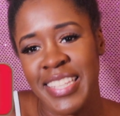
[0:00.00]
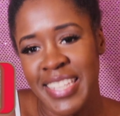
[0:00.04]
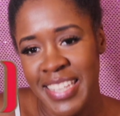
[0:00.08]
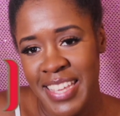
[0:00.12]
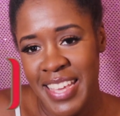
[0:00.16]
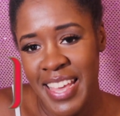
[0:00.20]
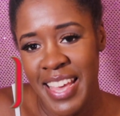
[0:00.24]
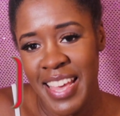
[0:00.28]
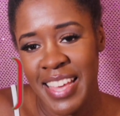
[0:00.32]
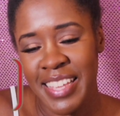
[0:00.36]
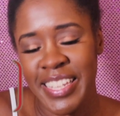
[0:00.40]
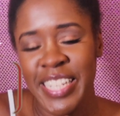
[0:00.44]

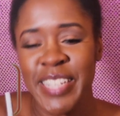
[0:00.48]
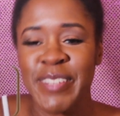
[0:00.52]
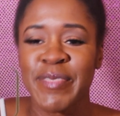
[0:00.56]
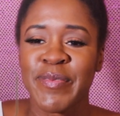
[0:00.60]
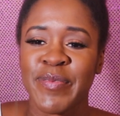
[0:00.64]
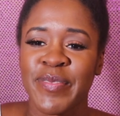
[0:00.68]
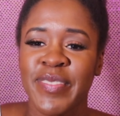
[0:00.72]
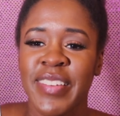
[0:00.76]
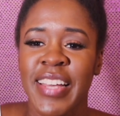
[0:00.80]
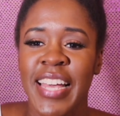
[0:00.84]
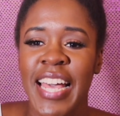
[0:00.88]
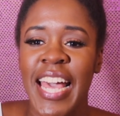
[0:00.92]
Yeah.
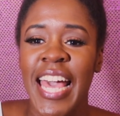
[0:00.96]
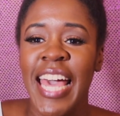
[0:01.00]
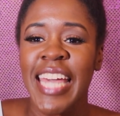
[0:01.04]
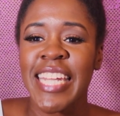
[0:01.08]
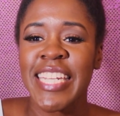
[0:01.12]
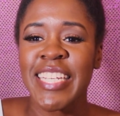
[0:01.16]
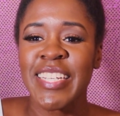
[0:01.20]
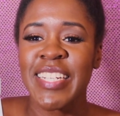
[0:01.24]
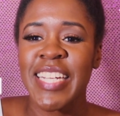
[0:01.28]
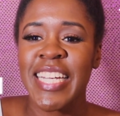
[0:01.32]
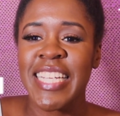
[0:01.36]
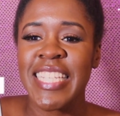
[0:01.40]

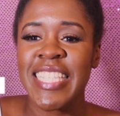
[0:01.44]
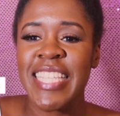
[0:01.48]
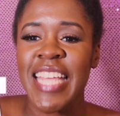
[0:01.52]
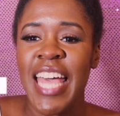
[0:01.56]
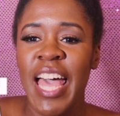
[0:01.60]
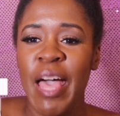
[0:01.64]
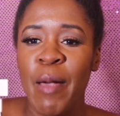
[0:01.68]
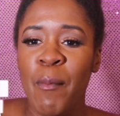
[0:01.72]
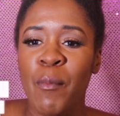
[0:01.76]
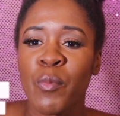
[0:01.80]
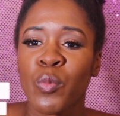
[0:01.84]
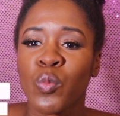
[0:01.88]
Until next
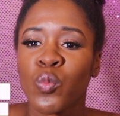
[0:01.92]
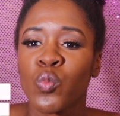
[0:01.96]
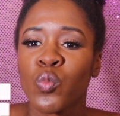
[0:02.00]
time.